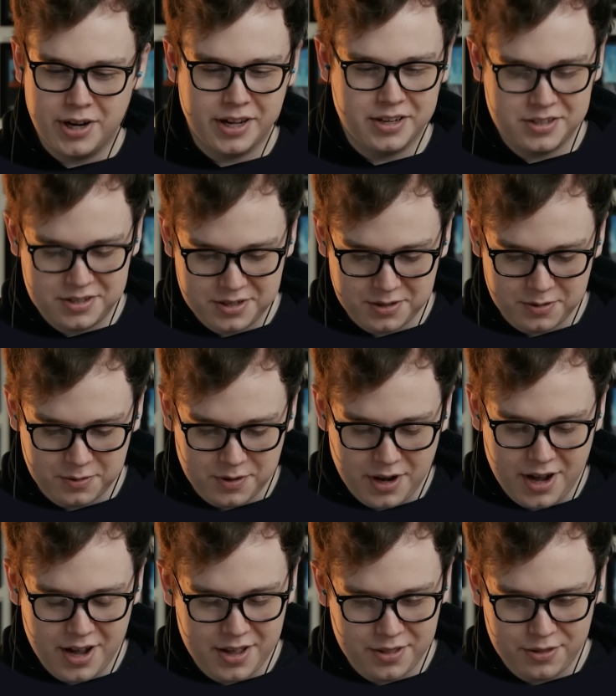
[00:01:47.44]
Right, so
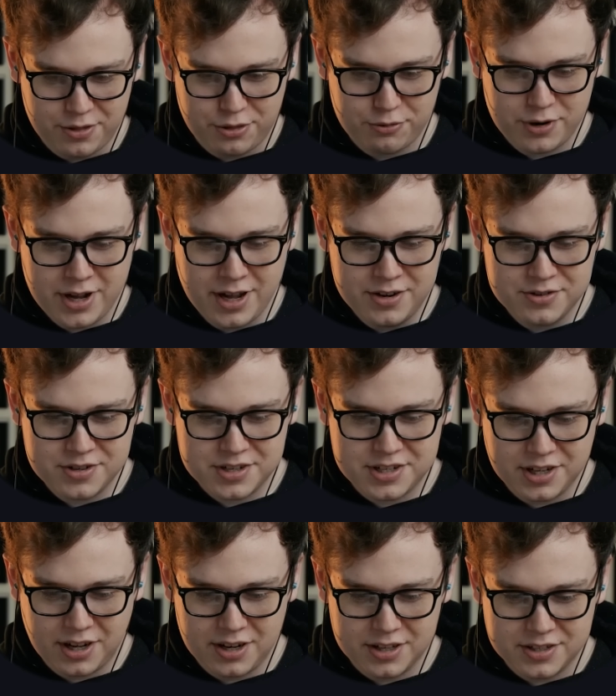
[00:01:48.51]
uh, three hundred
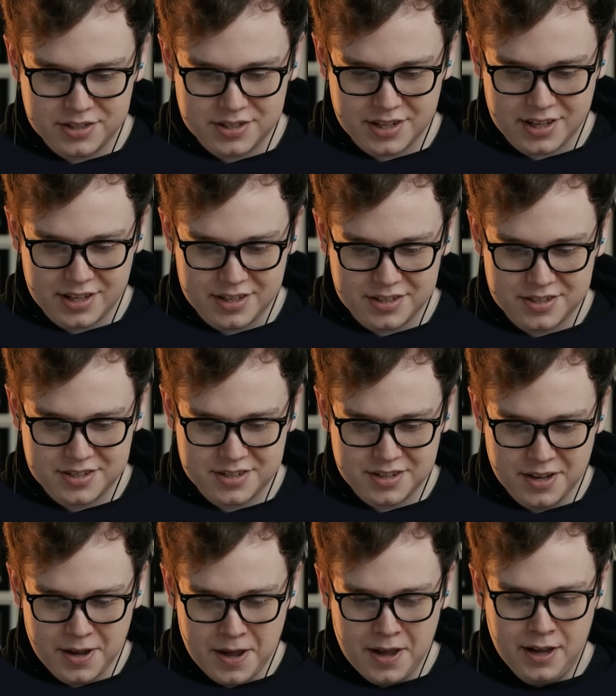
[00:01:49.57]
dollars is